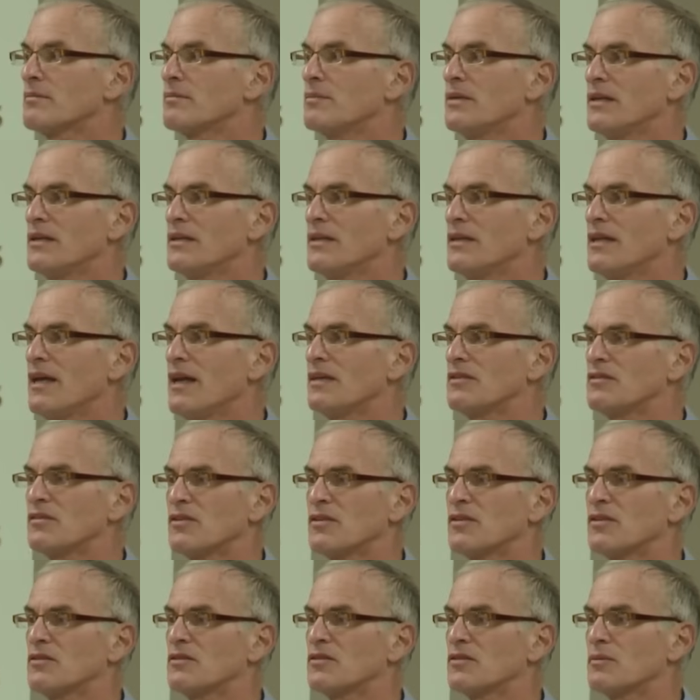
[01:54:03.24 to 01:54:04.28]
to BDS
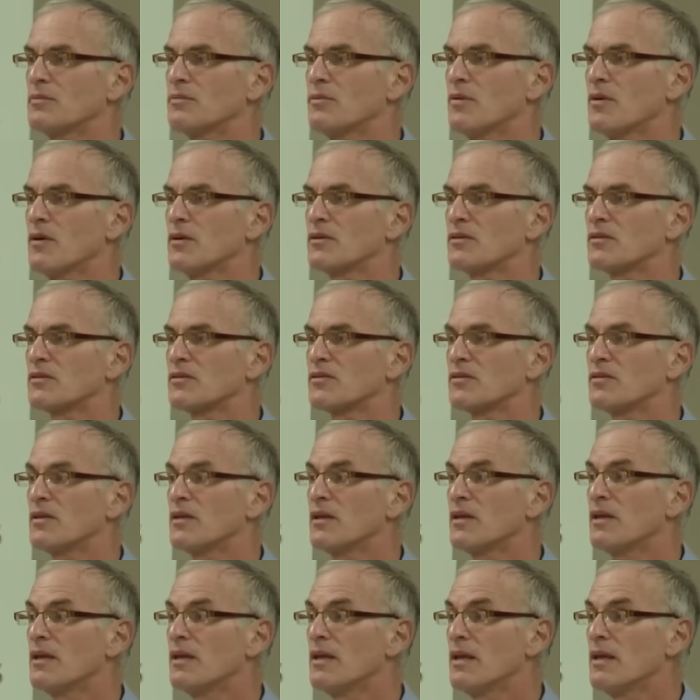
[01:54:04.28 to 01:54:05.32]
and its supporters.
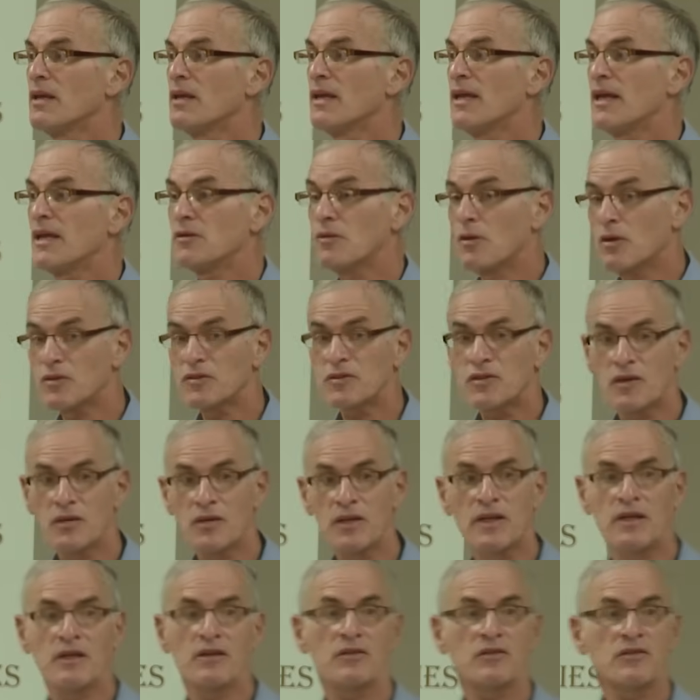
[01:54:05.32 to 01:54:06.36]
It also
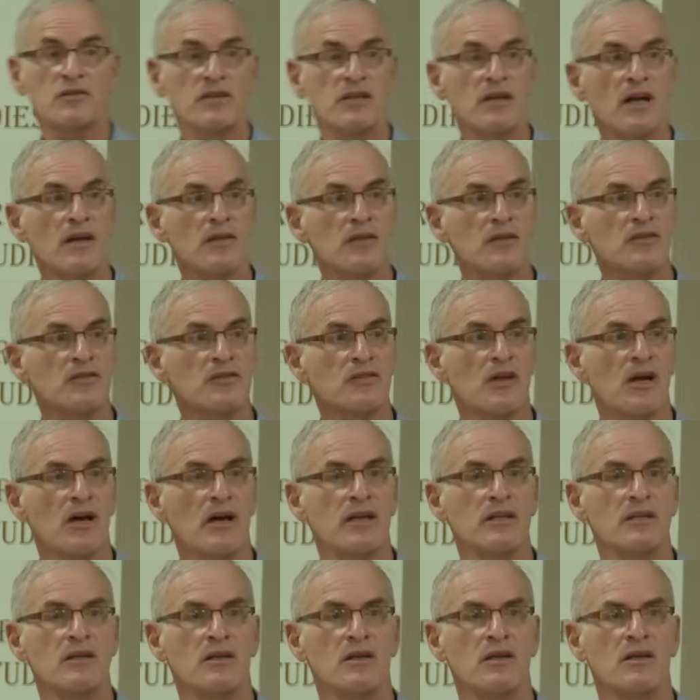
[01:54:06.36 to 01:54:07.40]
hears the other
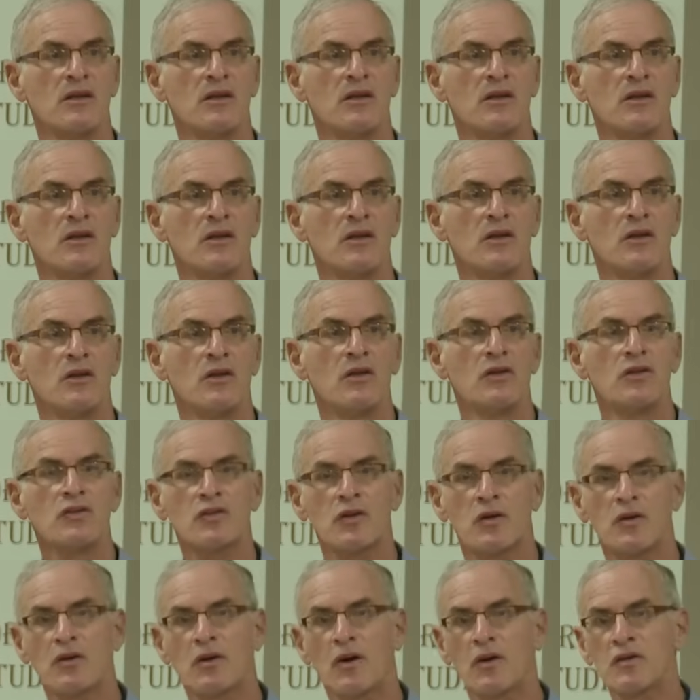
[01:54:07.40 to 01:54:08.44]
side.
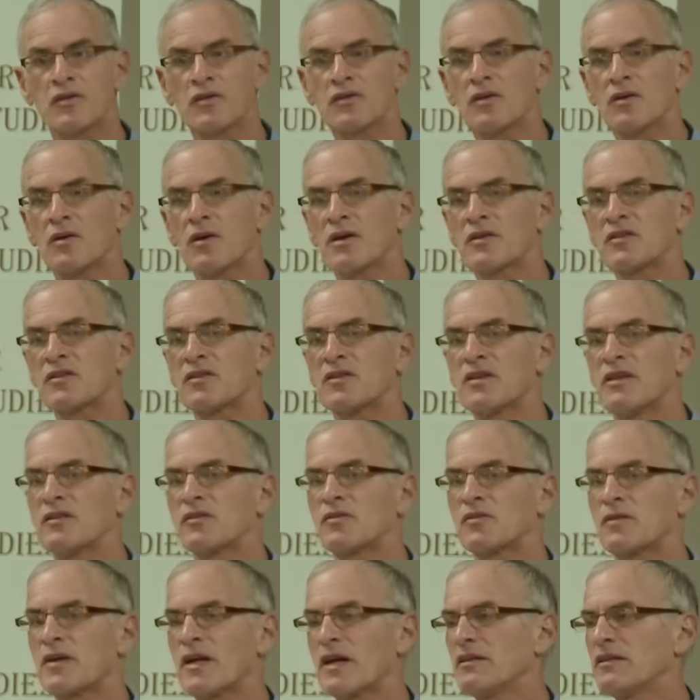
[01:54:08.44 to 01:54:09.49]
So it goes, talks to
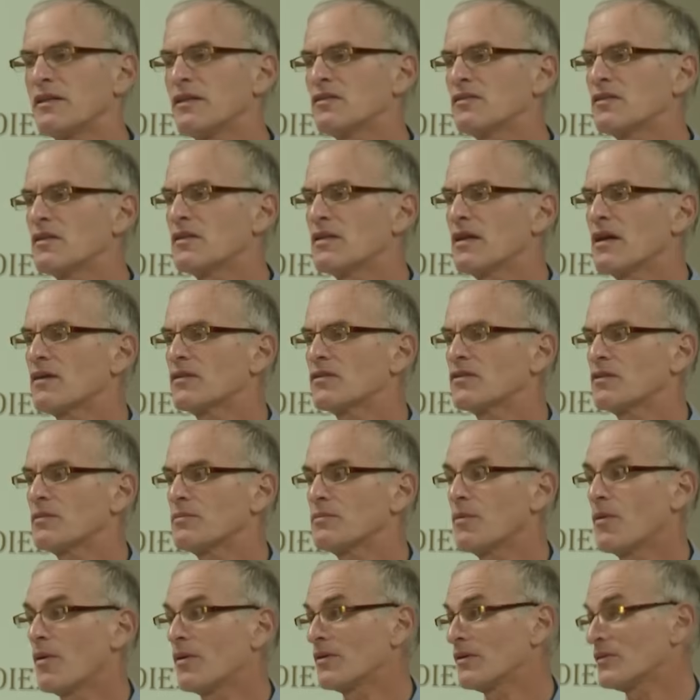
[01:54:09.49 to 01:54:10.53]
Israelis and their
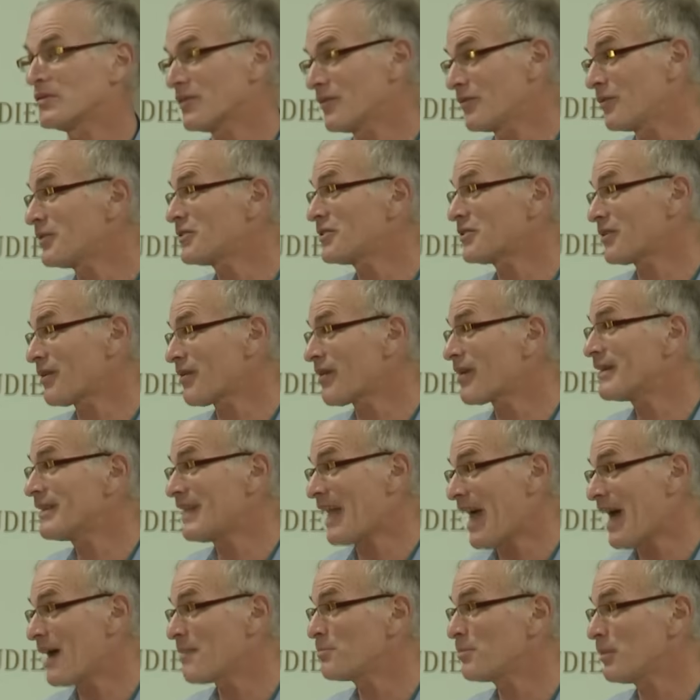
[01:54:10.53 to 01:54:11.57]
supporters, of which there are an
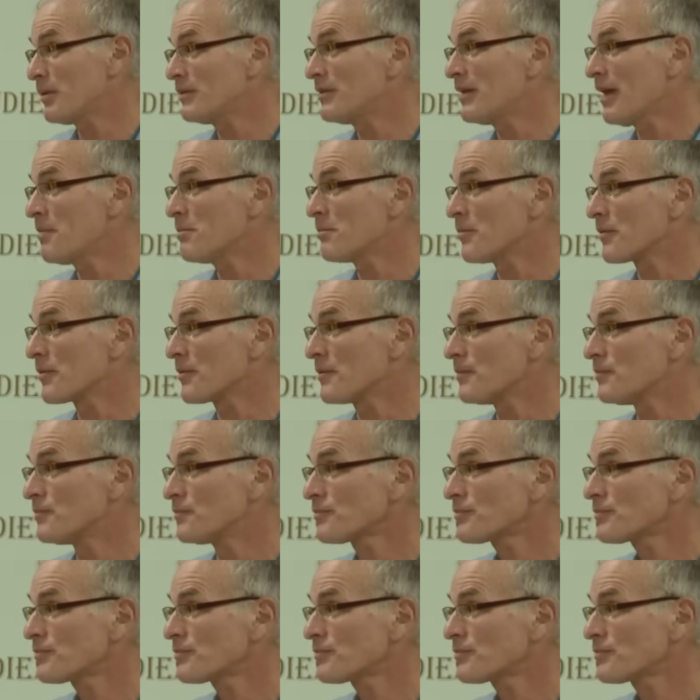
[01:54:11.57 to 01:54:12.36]
ample number.